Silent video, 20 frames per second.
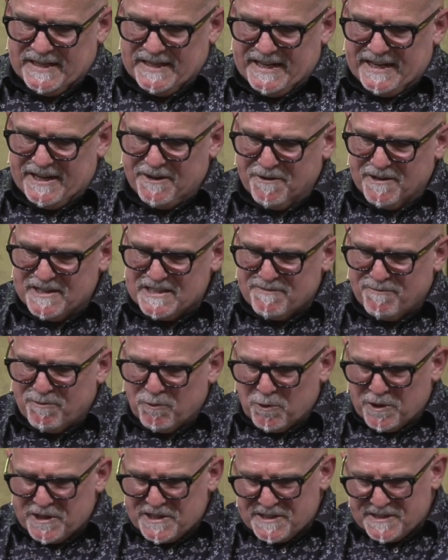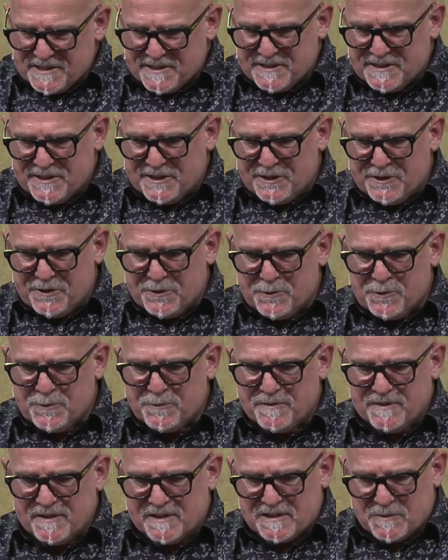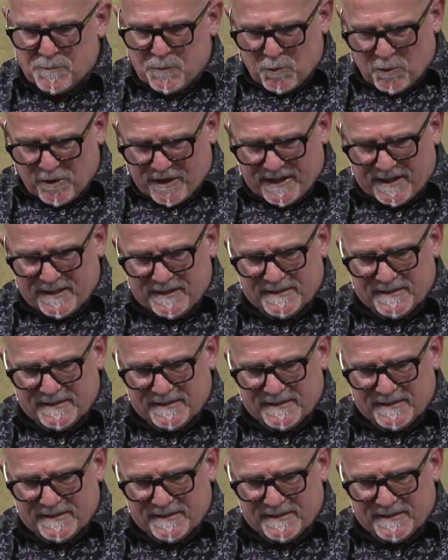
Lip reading: Hear his voice to you this morning.